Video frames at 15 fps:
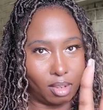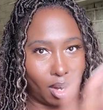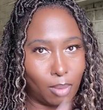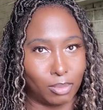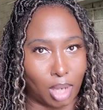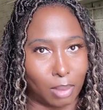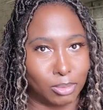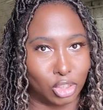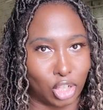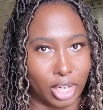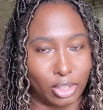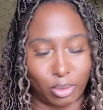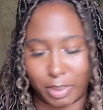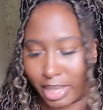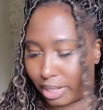I'm, I'm gonna
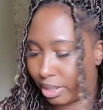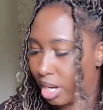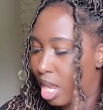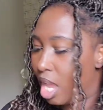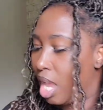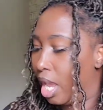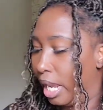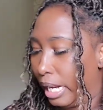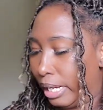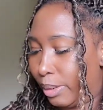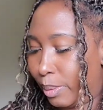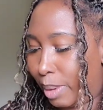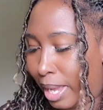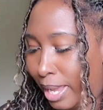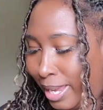try to do better.
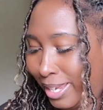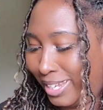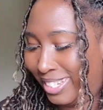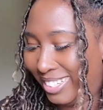Anyway.